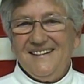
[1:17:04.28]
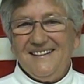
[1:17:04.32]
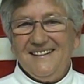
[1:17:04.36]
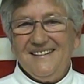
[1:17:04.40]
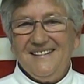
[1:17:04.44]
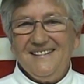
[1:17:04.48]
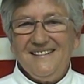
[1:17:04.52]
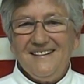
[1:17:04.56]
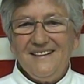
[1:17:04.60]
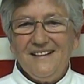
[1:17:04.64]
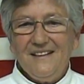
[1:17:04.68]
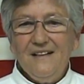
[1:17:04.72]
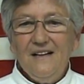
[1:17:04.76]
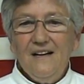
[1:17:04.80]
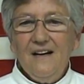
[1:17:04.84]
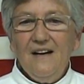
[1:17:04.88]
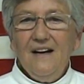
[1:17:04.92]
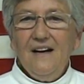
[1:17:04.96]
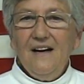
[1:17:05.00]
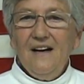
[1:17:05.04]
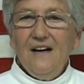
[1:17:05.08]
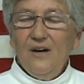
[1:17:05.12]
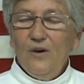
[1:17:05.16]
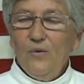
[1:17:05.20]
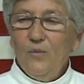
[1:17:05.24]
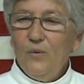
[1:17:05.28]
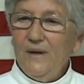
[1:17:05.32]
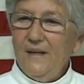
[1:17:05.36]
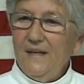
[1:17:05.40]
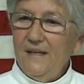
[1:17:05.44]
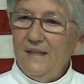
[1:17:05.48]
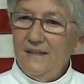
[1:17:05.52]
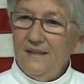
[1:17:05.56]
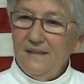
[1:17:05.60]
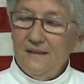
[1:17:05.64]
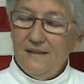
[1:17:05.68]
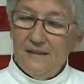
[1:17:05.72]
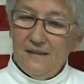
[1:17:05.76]
and. Uh,
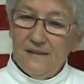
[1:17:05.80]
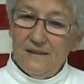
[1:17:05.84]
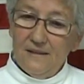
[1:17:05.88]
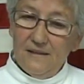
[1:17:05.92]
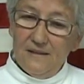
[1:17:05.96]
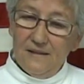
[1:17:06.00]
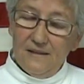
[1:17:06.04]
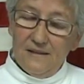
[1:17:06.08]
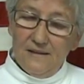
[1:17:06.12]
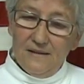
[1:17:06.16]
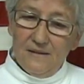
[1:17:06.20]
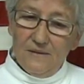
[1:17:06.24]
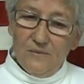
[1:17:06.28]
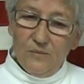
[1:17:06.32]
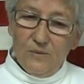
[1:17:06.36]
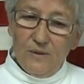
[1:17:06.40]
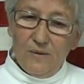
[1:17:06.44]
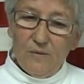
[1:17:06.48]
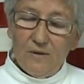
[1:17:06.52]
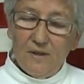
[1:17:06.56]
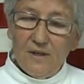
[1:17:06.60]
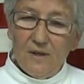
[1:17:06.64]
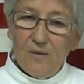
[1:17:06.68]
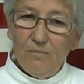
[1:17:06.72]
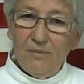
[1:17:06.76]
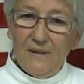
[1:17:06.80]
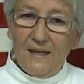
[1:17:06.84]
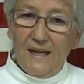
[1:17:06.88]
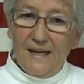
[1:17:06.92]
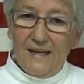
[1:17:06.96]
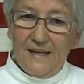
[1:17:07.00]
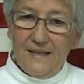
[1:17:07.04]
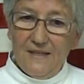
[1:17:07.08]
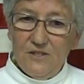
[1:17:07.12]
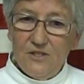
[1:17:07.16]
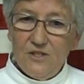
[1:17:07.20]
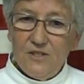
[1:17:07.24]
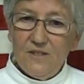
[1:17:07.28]
we, uh, we were
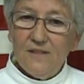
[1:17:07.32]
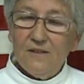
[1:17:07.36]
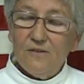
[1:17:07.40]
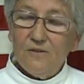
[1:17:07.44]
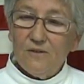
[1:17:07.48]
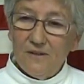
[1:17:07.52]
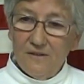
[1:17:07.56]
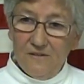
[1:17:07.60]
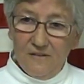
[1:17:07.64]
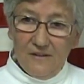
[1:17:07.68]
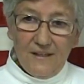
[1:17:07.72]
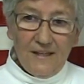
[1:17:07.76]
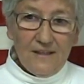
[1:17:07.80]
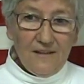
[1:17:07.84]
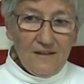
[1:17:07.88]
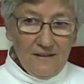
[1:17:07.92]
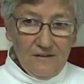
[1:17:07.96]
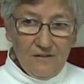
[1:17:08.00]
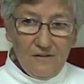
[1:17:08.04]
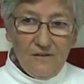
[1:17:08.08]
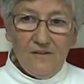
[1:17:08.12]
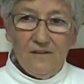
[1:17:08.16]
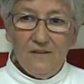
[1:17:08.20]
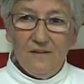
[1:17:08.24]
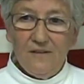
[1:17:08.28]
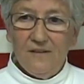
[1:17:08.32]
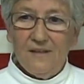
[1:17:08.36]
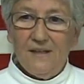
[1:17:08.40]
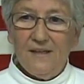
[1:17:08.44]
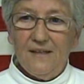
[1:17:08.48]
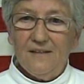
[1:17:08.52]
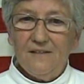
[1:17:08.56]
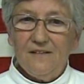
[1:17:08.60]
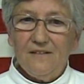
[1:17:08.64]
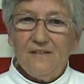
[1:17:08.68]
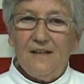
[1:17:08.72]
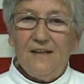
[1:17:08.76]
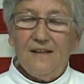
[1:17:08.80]
obliged, in order to get into the
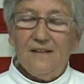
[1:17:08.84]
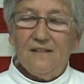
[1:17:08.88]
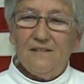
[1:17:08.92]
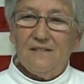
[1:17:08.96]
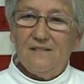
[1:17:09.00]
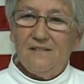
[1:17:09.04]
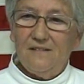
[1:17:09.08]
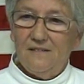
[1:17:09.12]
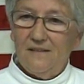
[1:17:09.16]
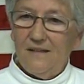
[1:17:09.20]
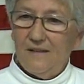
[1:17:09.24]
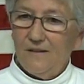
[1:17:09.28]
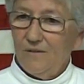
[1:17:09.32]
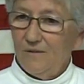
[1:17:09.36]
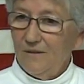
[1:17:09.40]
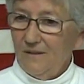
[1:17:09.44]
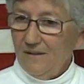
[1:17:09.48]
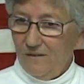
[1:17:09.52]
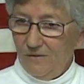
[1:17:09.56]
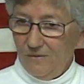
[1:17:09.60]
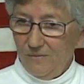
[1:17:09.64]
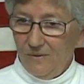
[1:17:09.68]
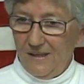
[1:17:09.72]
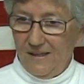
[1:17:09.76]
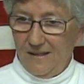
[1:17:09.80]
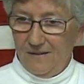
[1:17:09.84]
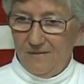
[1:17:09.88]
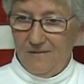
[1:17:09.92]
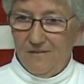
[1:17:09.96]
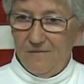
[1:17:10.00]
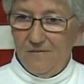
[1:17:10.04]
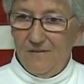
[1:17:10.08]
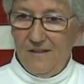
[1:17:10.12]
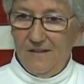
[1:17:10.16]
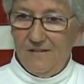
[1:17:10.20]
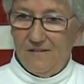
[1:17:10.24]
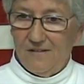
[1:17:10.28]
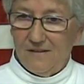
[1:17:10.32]
United States, not only do we have the
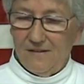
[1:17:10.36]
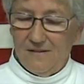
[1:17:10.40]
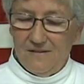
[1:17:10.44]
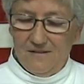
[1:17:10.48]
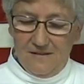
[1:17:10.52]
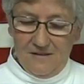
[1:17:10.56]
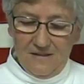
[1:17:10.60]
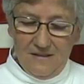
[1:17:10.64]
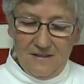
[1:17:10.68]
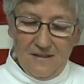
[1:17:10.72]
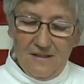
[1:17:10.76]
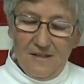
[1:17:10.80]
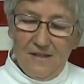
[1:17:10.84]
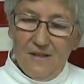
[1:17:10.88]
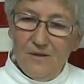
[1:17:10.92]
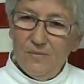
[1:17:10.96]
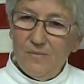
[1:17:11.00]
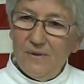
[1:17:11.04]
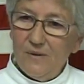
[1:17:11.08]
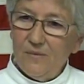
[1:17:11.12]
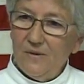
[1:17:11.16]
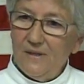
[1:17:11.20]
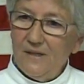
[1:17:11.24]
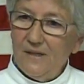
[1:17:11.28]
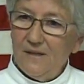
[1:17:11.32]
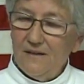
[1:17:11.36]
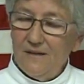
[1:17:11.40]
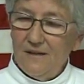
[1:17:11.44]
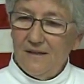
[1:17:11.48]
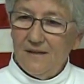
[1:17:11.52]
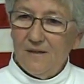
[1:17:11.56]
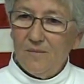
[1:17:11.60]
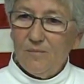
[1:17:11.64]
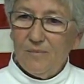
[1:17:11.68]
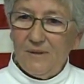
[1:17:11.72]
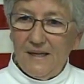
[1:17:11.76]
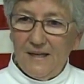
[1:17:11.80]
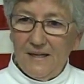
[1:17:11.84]
visa, but we are
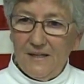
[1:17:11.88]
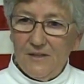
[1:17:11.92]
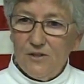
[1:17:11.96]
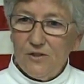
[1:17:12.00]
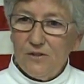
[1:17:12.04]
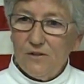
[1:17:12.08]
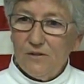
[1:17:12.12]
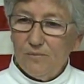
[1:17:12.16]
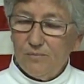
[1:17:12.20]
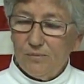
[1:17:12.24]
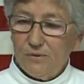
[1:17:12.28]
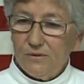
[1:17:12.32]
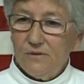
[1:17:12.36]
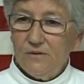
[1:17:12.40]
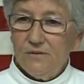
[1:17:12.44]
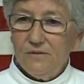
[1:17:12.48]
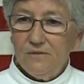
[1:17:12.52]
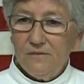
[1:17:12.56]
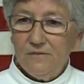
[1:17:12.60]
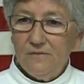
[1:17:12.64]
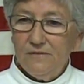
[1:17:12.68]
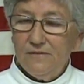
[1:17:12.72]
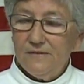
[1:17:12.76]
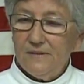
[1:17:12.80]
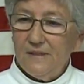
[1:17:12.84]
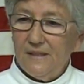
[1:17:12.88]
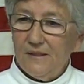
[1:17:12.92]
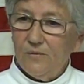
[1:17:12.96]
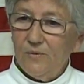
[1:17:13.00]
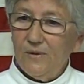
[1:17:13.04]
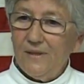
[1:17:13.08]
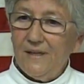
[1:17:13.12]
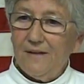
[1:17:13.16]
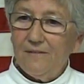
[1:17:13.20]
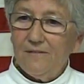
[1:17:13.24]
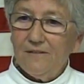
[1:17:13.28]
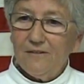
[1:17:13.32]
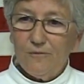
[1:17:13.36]
then obliged to prove that
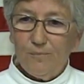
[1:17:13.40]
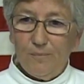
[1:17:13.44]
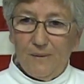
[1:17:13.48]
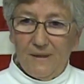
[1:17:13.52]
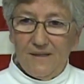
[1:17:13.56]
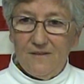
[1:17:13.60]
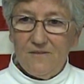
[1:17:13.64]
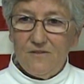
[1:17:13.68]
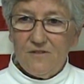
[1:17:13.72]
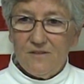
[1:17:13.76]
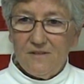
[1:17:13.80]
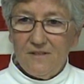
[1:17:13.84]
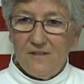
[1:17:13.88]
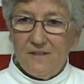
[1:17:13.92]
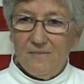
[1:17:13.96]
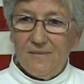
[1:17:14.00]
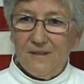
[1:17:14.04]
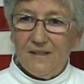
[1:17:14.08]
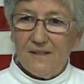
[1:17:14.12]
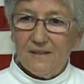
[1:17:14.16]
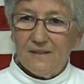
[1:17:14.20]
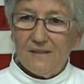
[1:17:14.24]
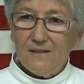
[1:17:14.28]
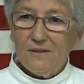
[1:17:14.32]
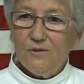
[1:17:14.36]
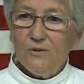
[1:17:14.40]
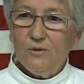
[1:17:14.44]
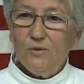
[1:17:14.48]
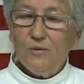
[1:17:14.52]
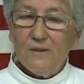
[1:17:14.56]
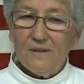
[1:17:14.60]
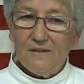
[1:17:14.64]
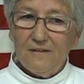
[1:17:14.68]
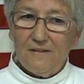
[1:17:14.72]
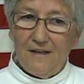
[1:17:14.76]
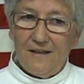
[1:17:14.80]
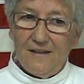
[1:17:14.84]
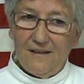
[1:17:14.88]
we have a sponsor in America who
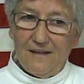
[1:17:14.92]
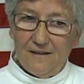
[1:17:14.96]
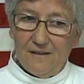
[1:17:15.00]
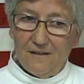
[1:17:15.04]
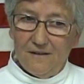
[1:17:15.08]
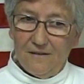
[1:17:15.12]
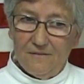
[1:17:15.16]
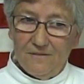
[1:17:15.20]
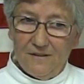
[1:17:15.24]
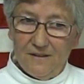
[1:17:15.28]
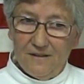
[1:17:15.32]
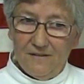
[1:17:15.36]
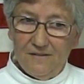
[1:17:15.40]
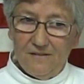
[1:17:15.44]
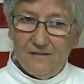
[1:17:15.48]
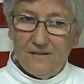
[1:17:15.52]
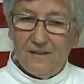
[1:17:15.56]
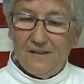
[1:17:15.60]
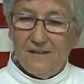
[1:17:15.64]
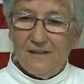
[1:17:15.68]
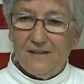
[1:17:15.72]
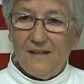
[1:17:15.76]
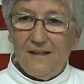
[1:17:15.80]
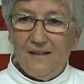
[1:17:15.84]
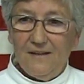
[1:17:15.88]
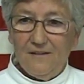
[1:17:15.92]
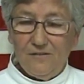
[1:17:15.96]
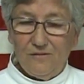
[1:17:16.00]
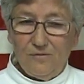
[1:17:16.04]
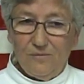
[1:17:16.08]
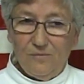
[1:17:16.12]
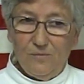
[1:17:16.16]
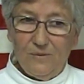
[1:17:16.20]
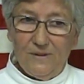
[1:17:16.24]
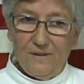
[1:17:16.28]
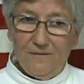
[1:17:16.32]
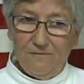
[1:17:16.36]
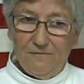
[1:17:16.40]
will take care of us in case
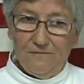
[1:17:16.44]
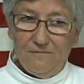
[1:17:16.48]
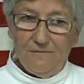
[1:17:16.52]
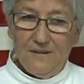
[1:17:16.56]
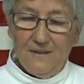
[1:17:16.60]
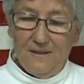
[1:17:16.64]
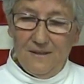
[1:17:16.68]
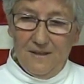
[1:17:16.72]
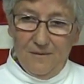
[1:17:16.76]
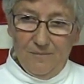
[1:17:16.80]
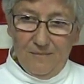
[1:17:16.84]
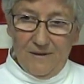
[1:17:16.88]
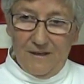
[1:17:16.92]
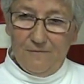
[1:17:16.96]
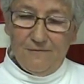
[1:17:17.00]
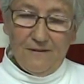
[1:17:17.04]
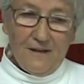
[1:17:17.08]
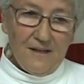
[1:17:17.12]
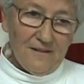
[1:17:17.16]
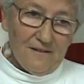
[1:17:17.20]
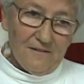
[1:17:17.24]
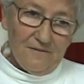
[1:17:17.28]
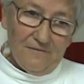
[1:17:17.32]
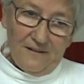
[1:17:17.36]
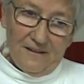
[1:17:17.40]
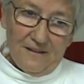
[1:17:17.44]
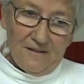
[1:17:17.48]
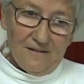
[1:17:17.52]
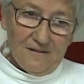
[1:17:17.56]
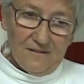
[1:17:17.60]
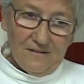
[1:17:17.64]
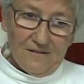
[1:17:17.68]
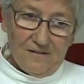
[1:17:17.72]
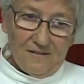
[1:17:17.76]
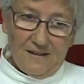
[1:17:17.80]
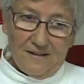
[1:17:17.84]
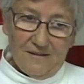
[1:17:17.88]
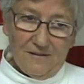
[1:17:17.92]
we, my father
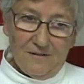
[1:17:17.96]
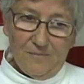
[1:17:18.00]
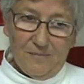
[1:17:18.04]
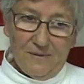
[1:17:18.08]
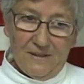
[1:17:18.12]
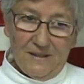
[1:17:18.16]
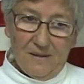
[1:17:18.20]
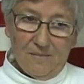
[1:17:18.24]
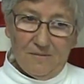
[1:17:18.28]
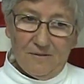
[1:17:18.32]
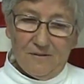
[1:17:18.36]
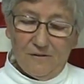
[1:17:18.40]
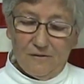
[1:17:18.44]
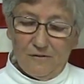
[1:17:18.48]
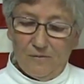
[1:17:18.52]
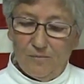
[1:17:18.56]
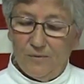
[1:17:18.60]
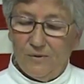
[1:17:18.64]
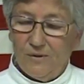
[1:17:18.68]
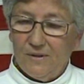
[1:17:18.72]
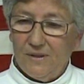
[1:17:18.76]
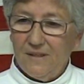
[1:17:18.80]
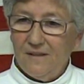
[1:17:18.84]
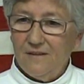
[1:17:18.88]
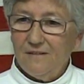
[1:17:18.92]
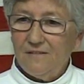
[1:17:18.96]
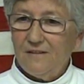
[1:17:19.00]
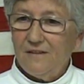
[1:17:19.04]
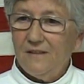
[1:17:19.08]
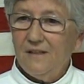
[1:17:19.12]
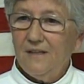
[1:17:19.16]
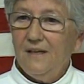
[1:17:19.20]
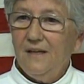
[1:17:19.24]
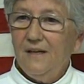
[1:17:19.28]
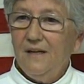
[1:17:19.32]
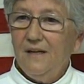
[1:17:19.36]
fails not to be able to support us.